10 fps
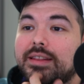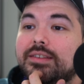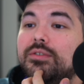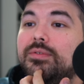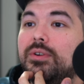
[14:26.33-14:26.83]

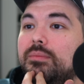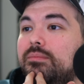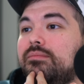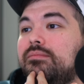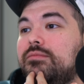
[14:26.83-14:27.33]
These are
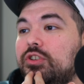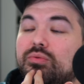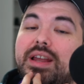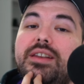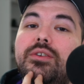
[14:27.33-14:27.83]
from just
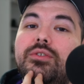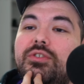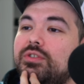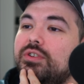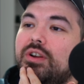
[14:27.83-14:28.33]
randos.
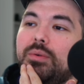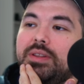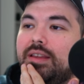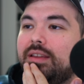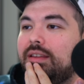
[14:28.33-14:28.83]
You don't know what
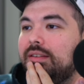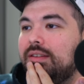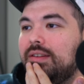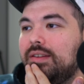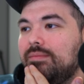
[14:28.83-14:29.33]
they
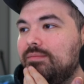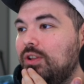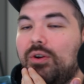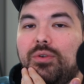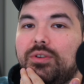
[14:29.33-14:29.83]

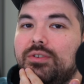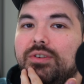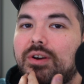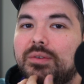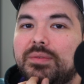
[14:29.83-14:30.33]
know. You don't
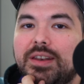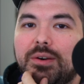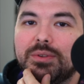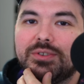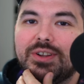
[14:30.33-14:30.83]
know if they know
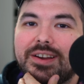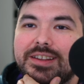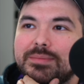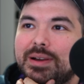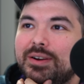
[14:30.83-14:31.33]
what they're
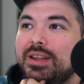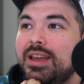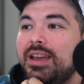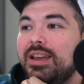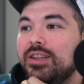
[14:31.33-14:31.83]
talking about.
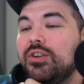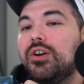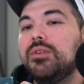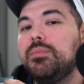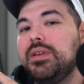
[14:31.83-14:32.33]
You go
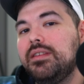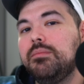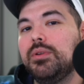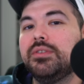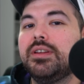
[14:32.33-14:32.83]
to
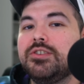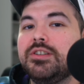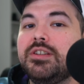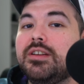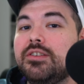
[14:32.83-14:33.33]

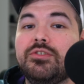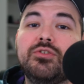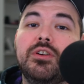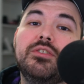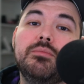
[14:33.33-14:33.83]
pcbuilds.gg because you
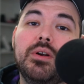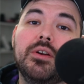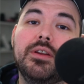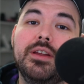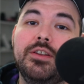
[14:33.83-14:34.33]
trust
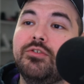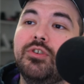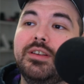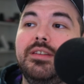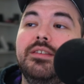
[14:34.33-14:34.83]
Mark and you
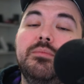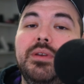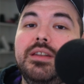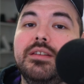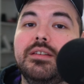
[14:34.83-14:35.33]
trust his
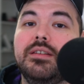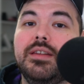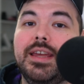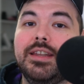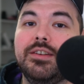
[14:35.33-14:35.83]
opinion,
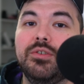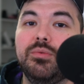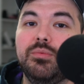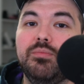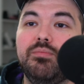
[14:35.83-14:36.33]
and
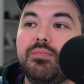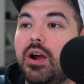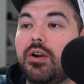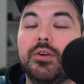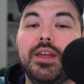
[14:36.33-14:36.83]
you
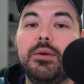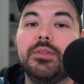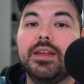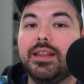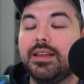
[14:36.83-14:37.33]
are okay with
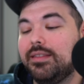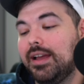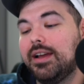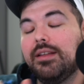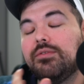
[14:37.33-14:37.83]
that. Like
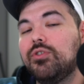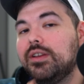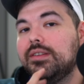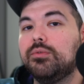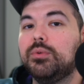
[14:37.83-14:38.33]
that kind of
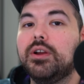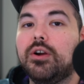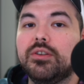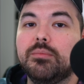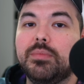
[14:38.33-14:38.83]
trust is really
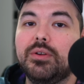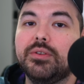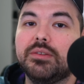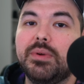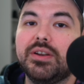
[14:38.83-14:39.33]
hard to build,
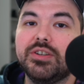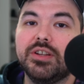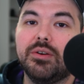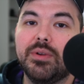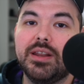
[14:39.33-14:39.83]
especially
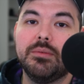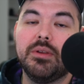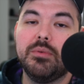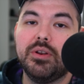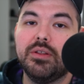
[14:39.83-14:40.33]
on a random
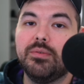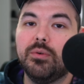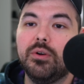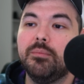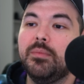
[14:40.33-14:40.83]
community
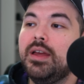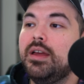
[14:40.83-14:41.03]
forum.